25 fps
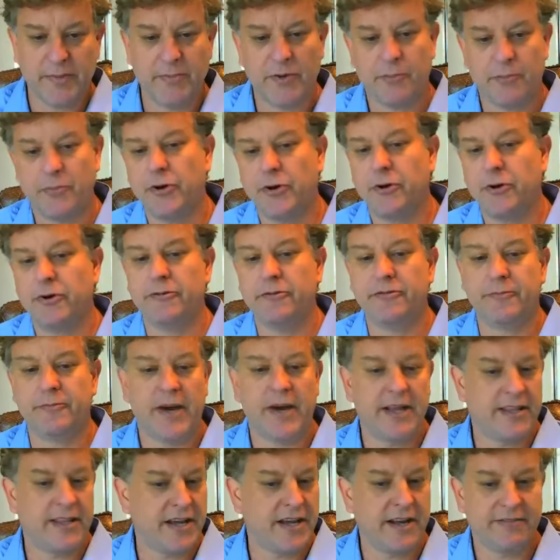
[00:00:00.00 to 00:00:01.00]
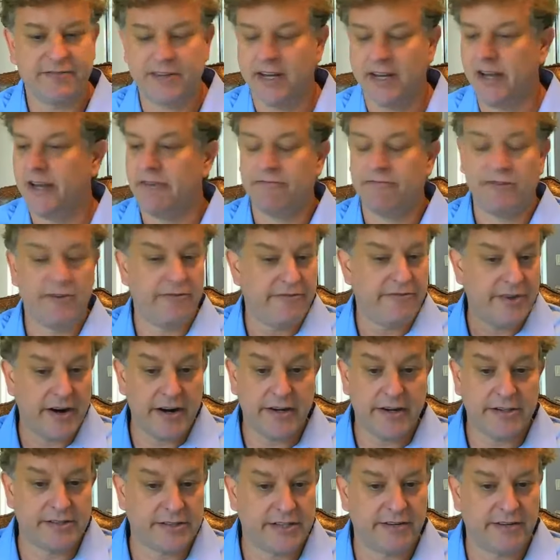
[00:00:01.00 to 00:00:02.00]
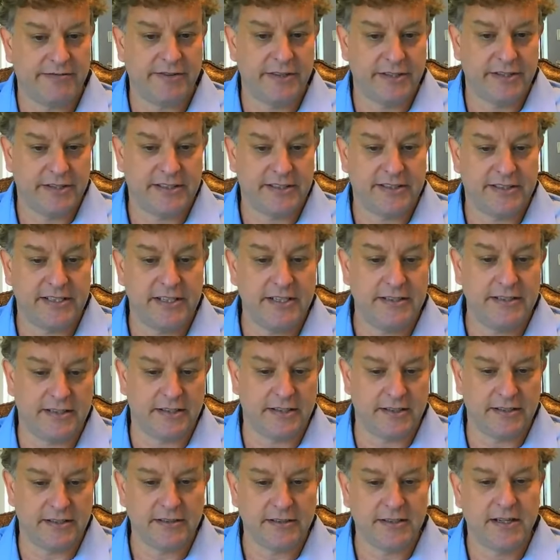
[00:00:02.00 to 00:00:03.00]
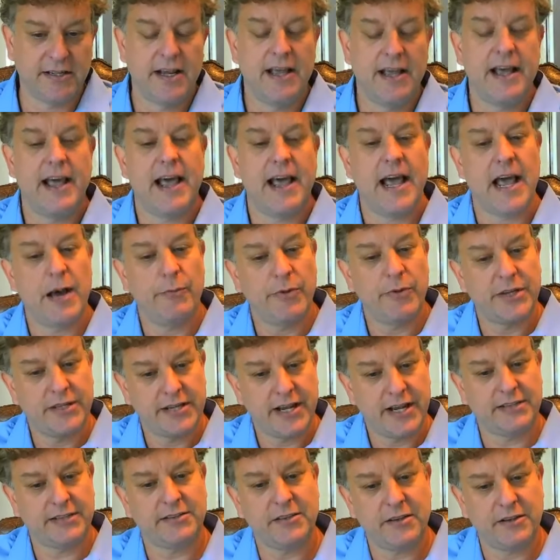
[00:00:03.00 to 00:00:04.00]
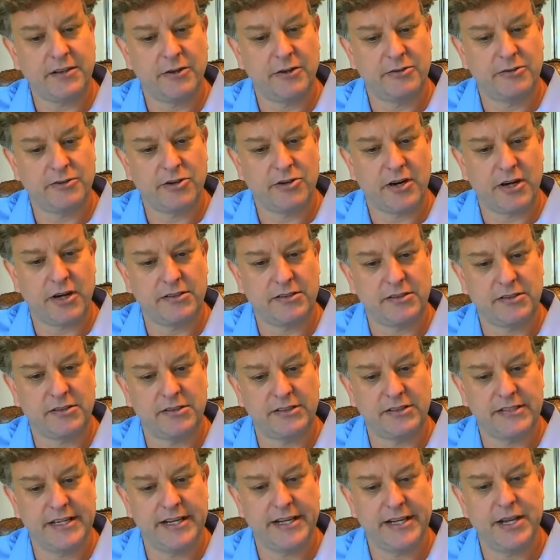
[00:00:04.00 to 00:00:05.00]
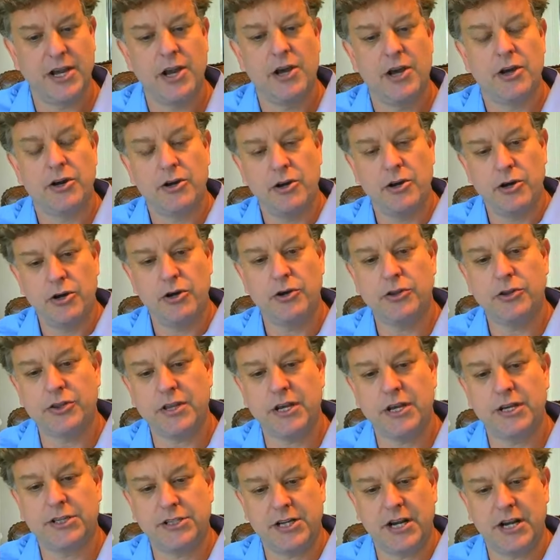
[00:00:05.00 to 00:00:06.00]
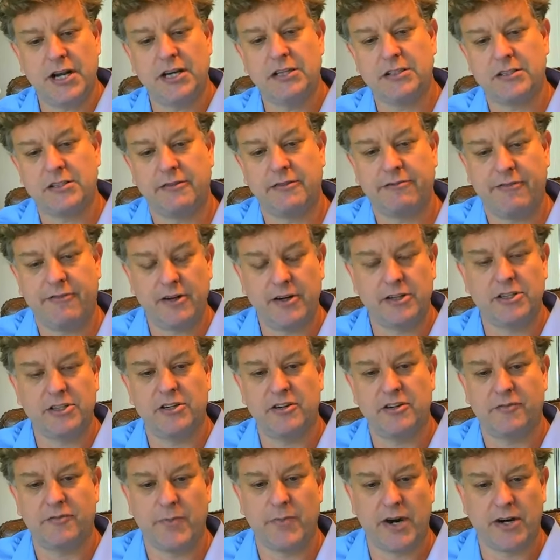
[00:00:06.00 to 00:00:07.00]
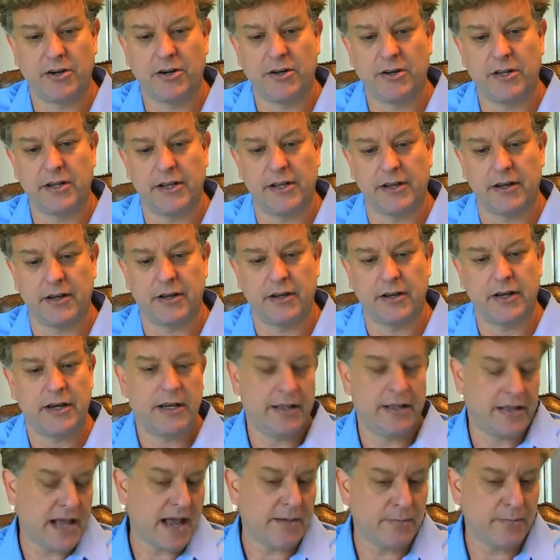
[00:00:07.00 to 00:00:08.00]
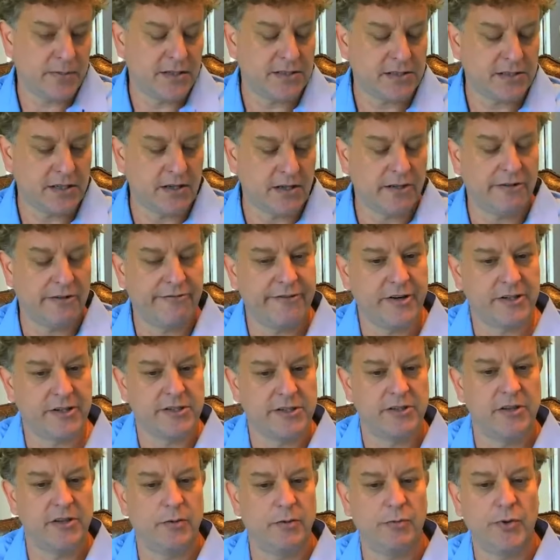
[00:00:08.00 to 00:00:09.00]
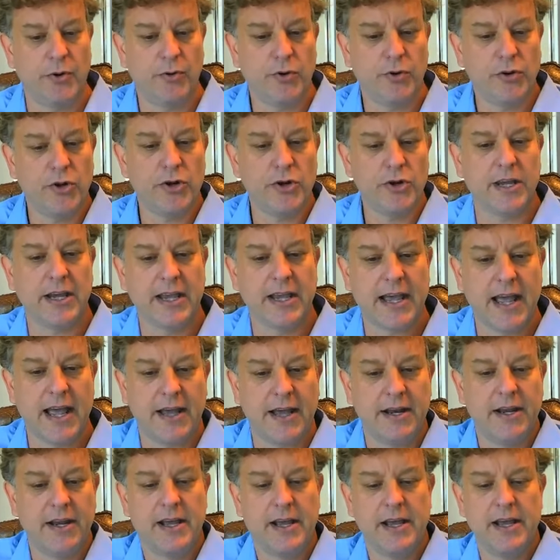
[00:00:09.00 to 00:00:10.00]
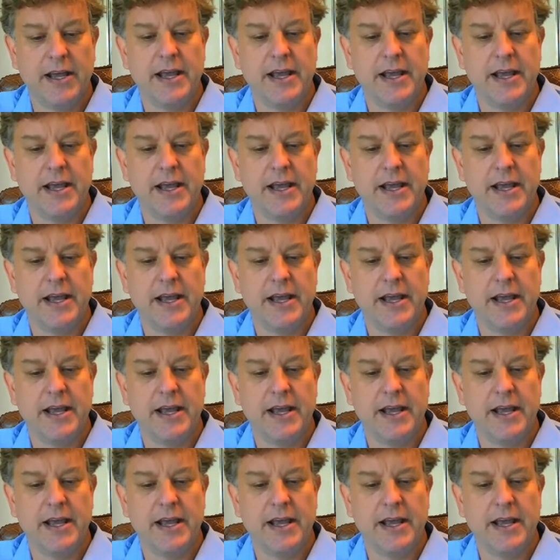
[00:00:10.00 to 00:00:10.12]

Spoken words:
been approved by the FDA for various different diseases, and we tested those drugs to see, could they change the function of microglia? And that particular function that we were looking at